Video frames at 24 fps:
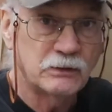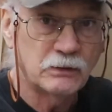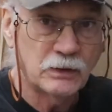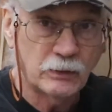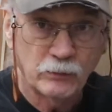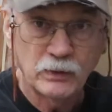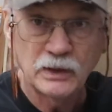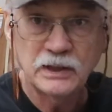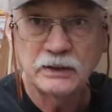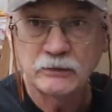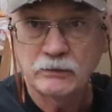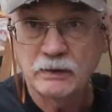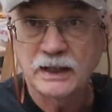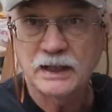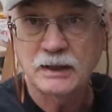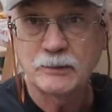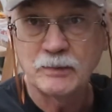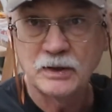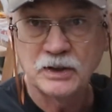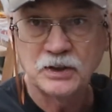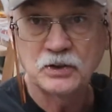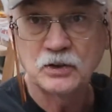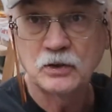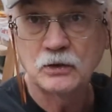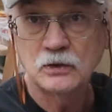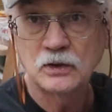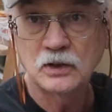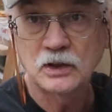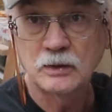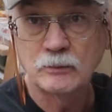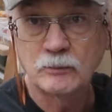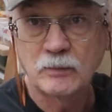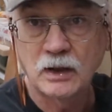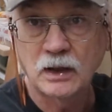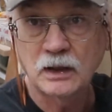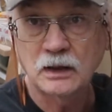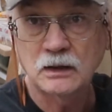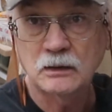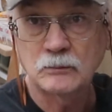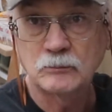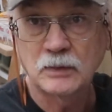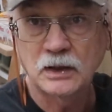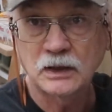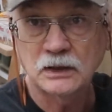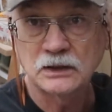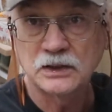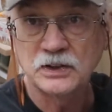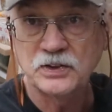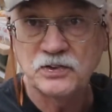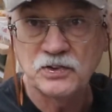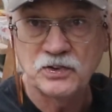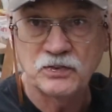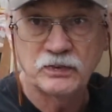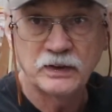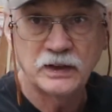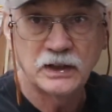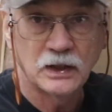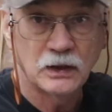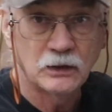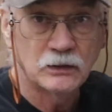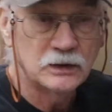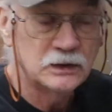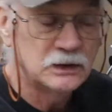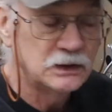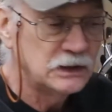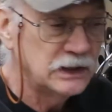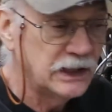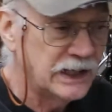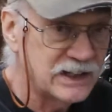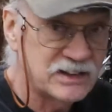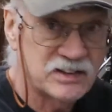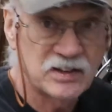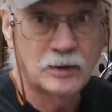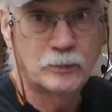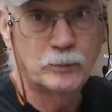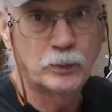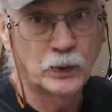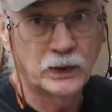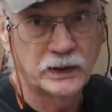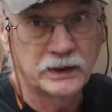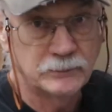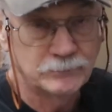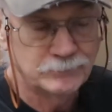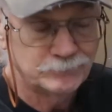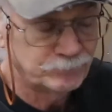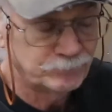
really recommend you go look at Mark Lindsay's video at some point.